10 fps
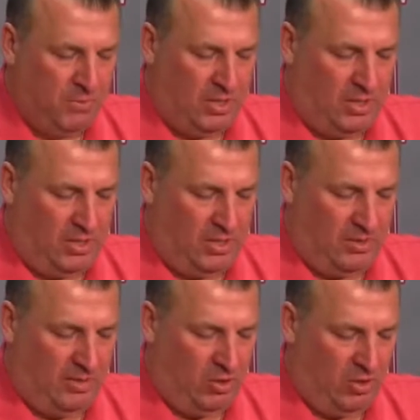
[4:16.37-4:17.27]

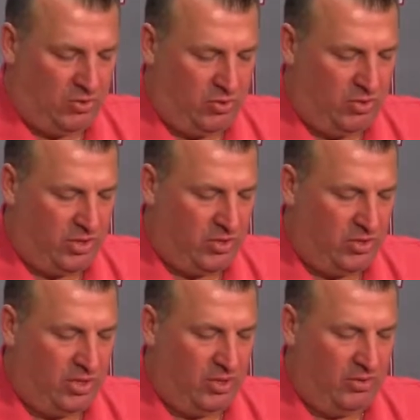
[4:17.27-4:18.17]
And also address all
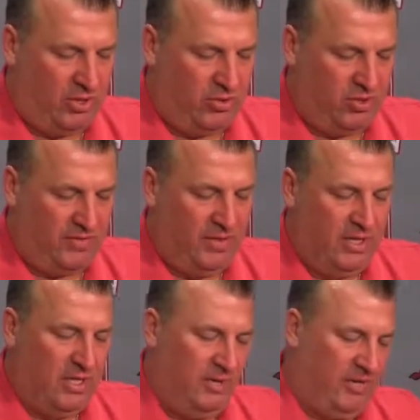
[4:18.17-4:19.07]
the other issues. If
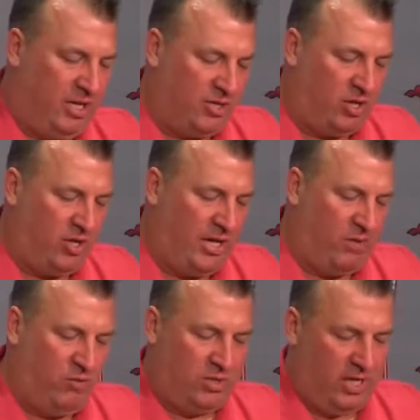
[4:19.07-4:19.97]
he does all
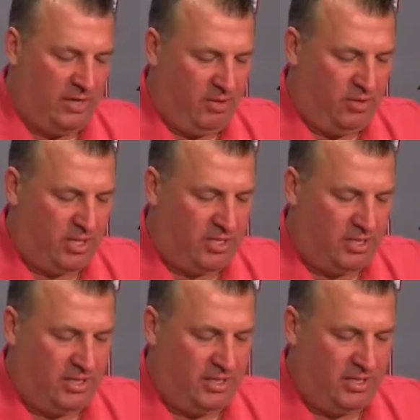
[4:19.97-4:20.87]
that, we'll kind of address
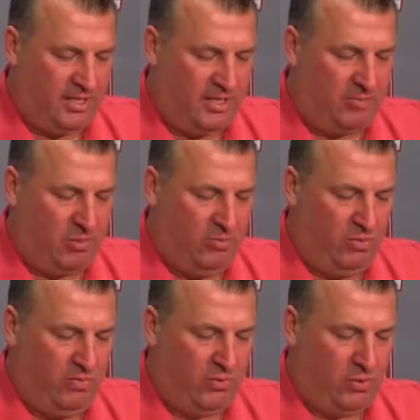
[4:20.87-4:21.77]
it at that point
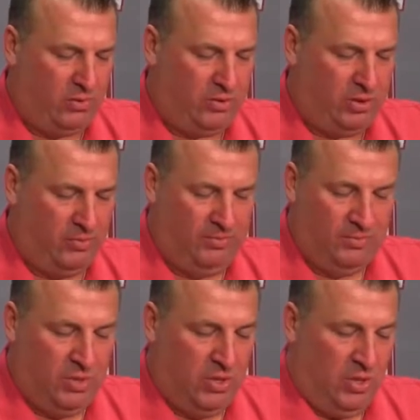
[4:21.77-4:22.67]
moving forward. So
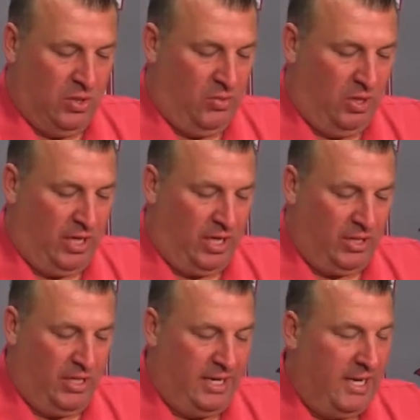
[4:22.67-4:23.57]
really,
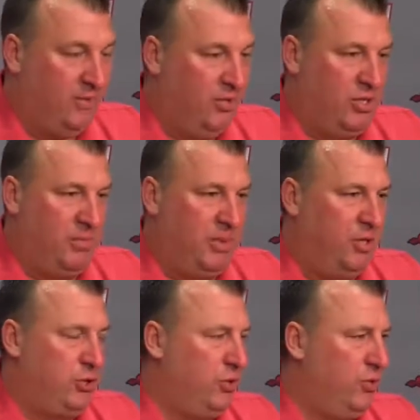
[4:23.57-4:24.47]
other than that, we jump
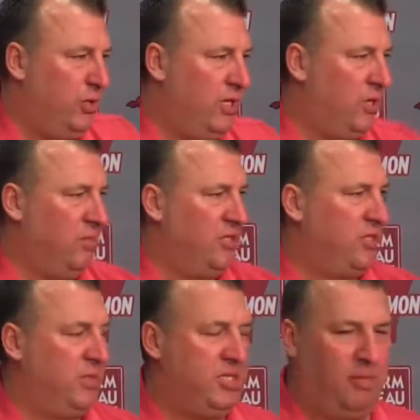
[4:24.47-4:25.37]
into our
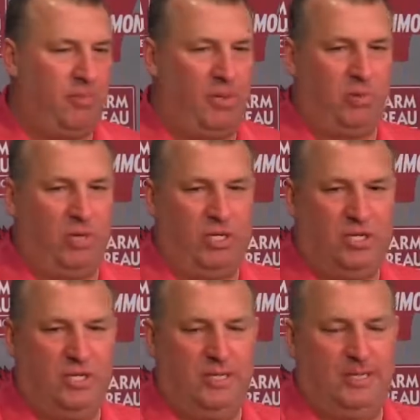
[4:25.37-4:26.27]
Mississippi State
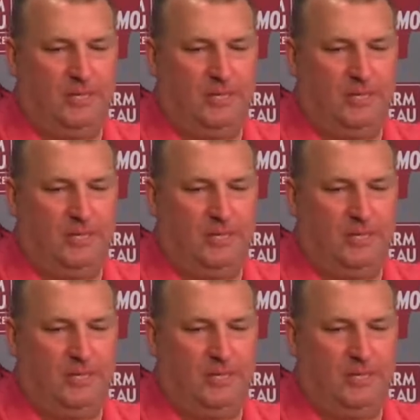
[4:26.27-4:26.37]
preparation.